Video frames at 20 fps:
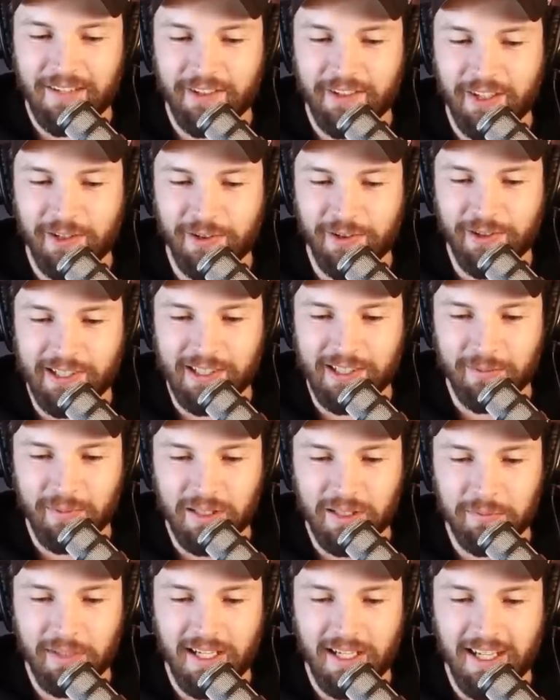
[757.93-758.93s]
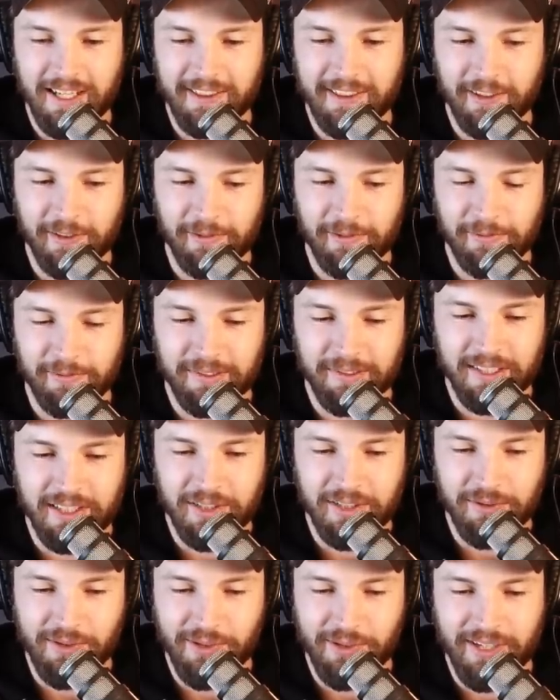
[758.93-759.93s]
You never know who it could be behind the
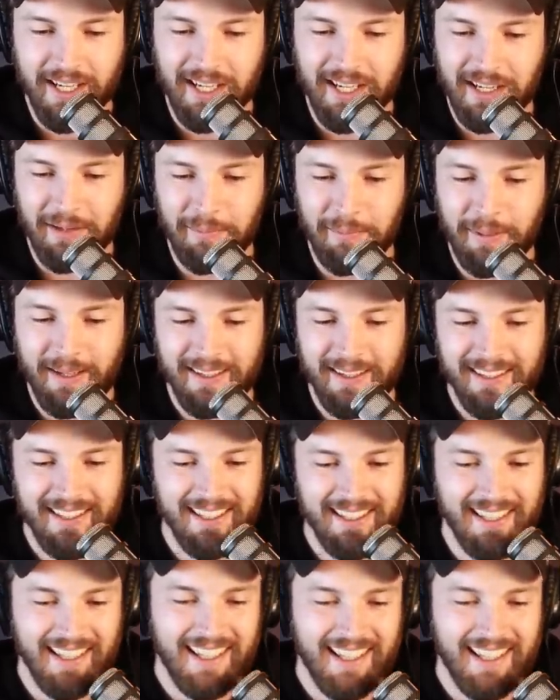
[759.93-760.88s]
the username.